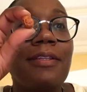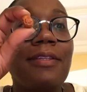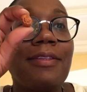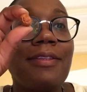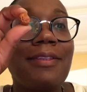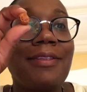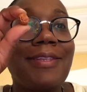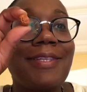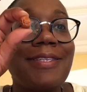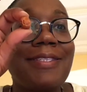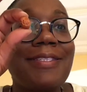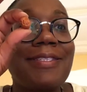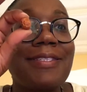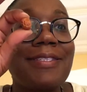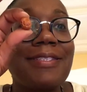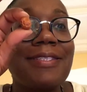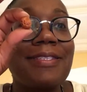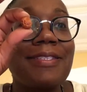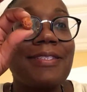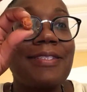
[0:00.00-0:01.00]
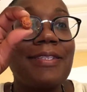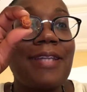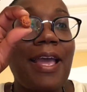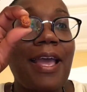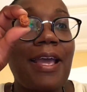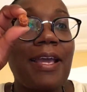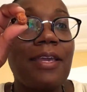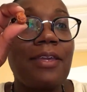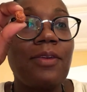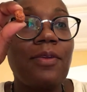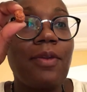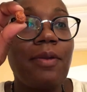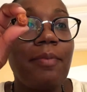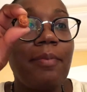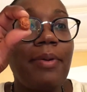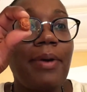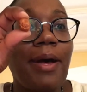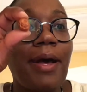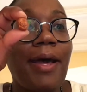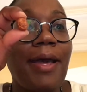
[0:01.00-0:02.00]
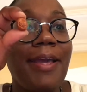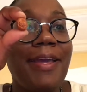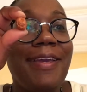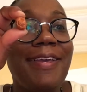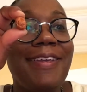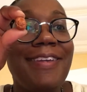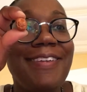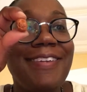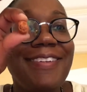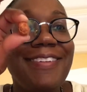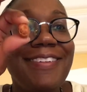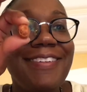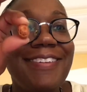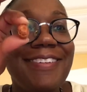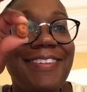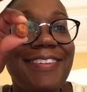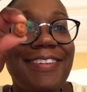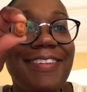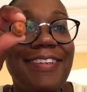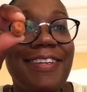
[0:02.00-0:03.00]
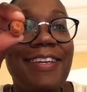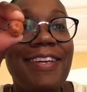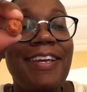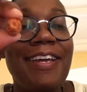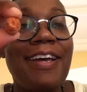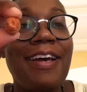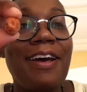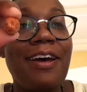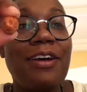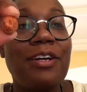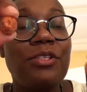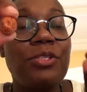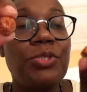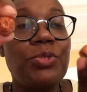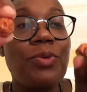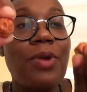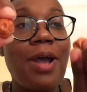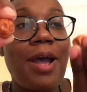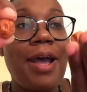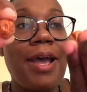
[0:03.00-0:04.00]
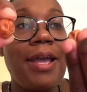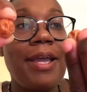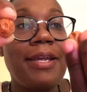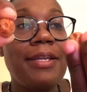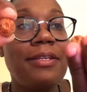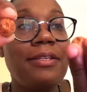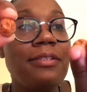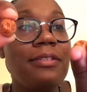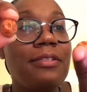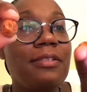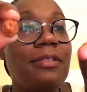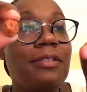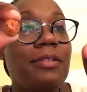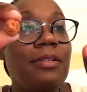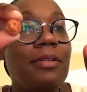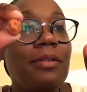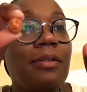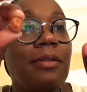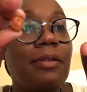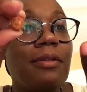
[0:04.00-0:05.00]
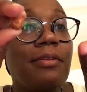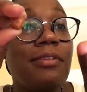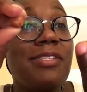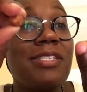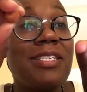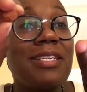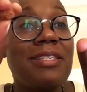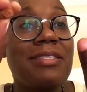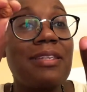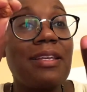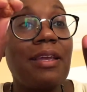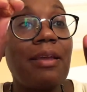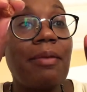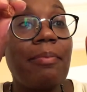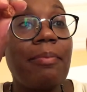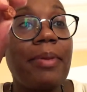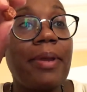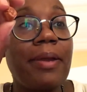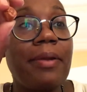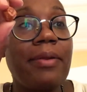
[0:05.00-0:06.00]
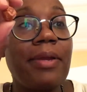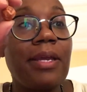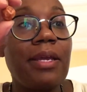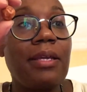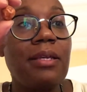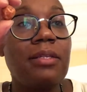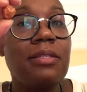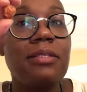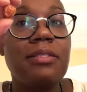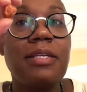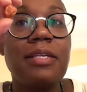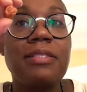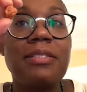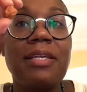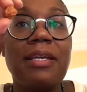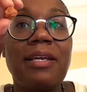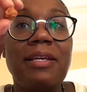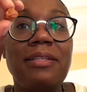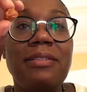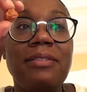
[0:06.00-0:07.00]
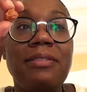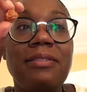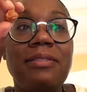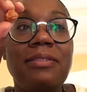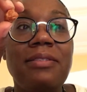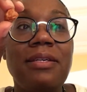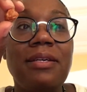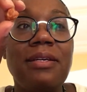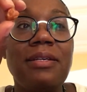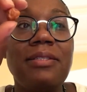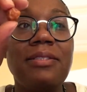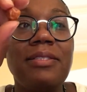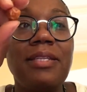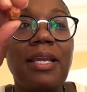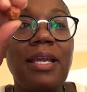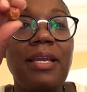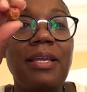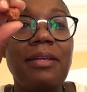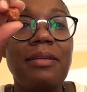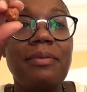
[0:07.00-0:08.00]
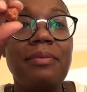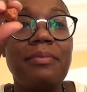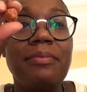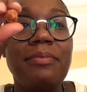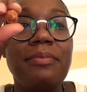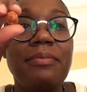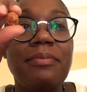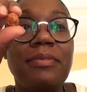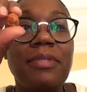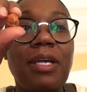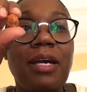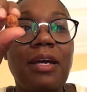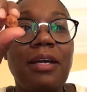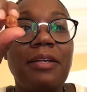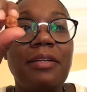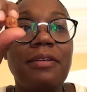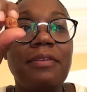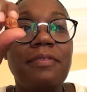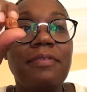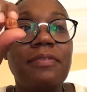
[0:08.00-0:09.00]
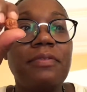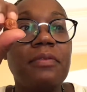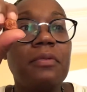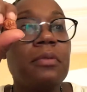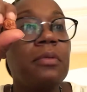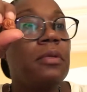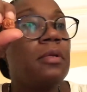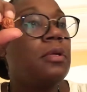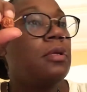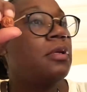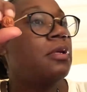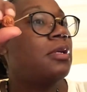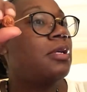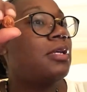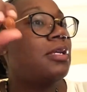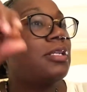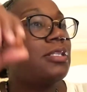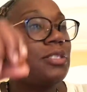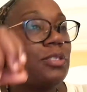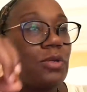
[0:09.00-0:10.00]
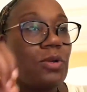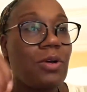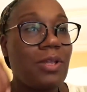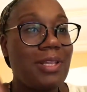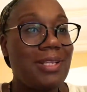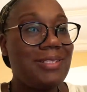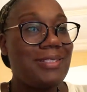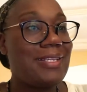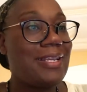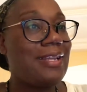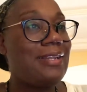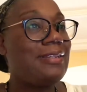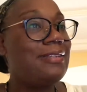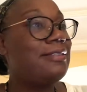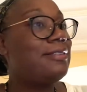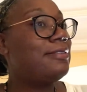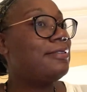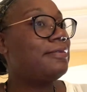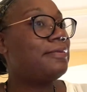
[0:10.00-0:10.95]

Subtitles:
This is the snack you can buy. A dried, it tastes like a berry, tastes like a date, kind of. You call it din?